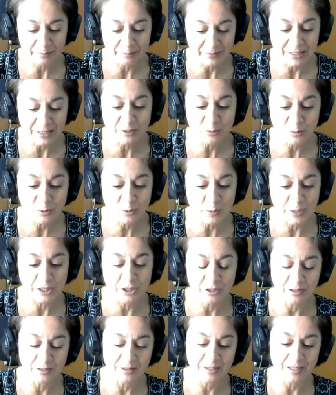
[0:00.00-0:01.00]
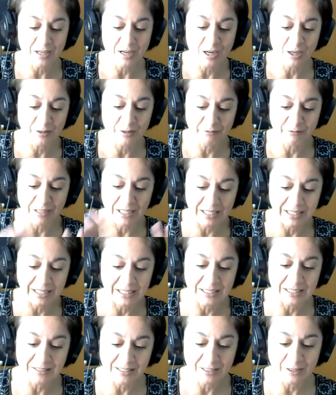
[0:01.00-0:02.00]
these two questions are really
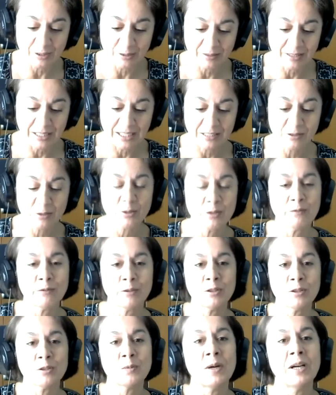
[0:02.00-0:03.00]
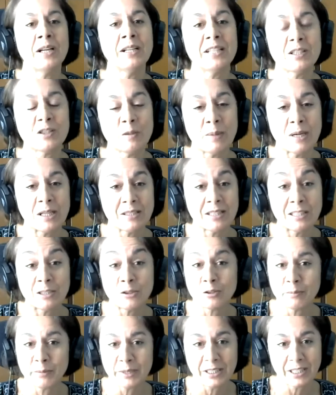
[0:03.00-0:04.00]
in this context. So the first one is about
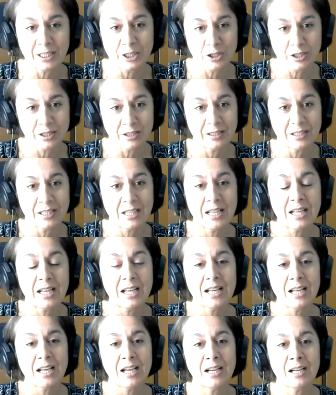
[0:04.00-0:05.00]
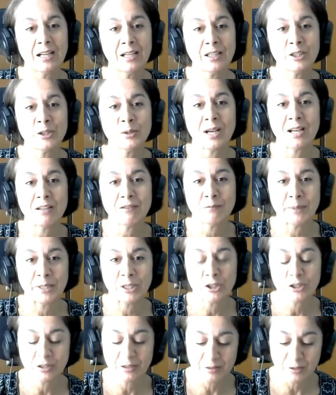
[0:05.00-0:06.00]
intermediation. You have
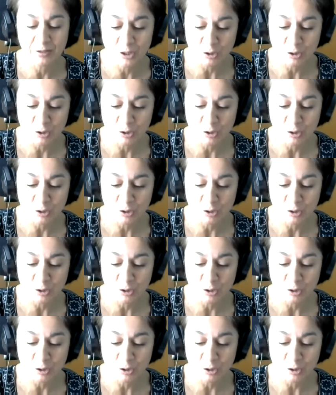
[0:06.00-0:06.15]
mentioned the